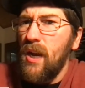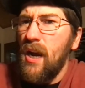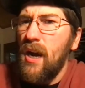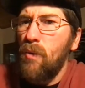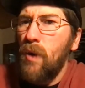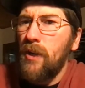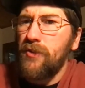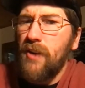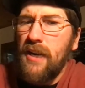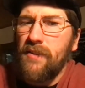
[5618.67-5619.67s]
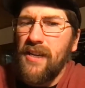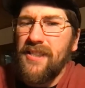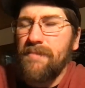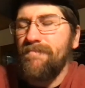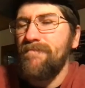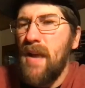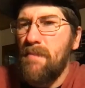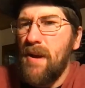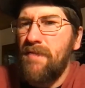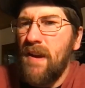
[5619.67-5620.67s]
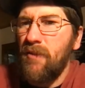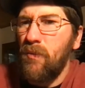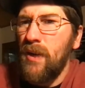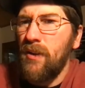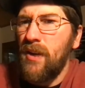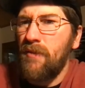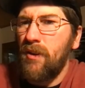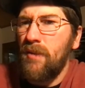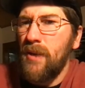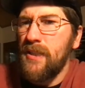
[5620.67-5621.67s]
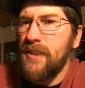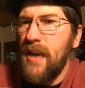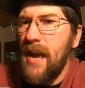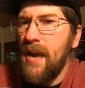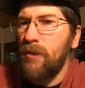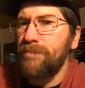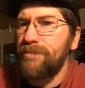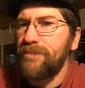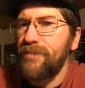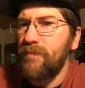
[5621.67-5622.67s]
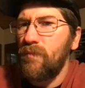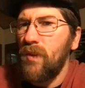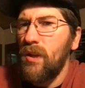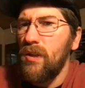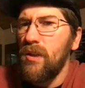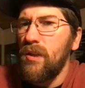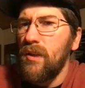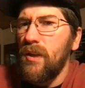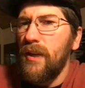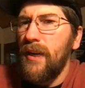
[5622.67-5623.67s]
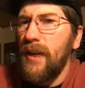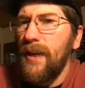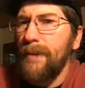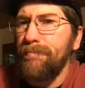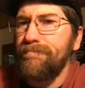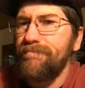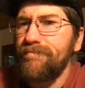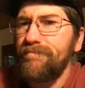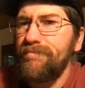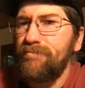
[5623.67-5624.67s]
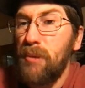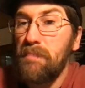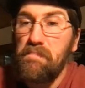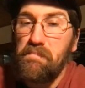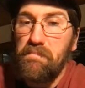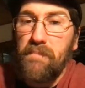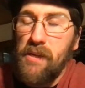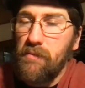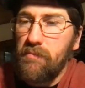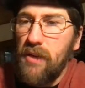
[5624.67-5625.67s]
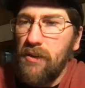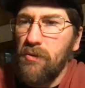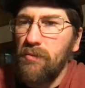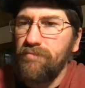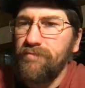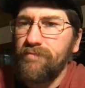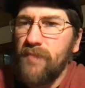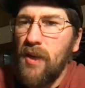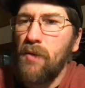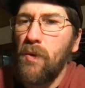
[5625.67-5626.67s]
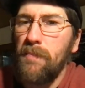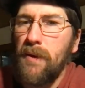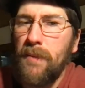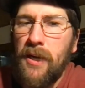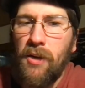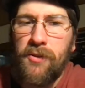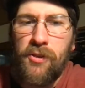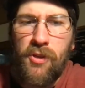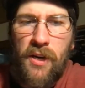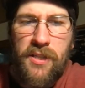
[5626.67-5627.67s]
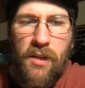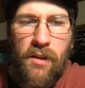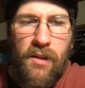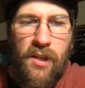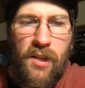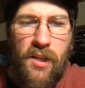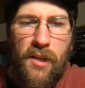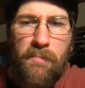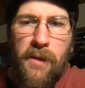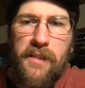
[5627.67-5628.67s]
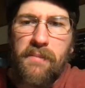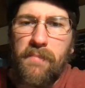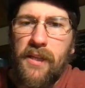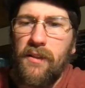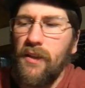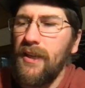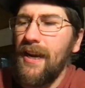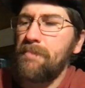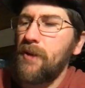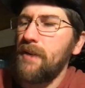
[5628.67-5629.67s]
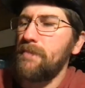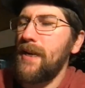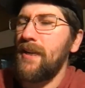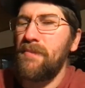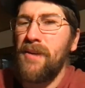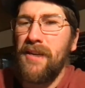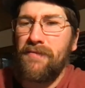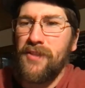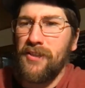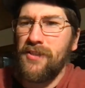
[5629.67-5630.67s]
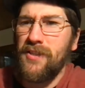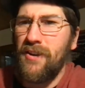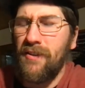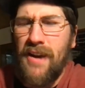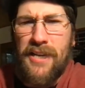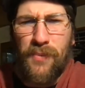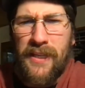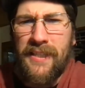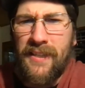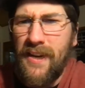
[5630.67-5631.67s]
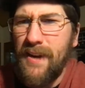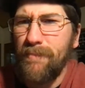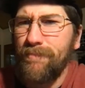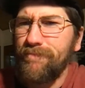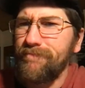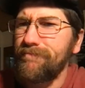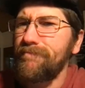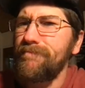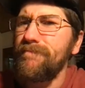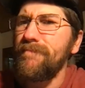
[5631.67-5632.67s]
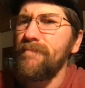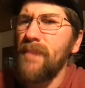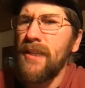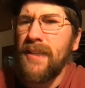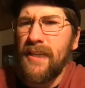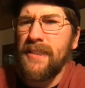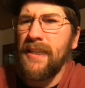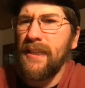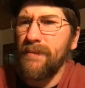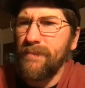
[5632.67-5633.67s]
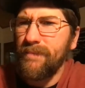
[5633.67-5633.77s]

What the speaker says: Well, drag lights, not my favorite wheel. Not really my style. But, you know, kind of cool. It wouldn't be my go-to choice. Play some Dylan. I played Man and Me to start last week, didn't I? I think I did.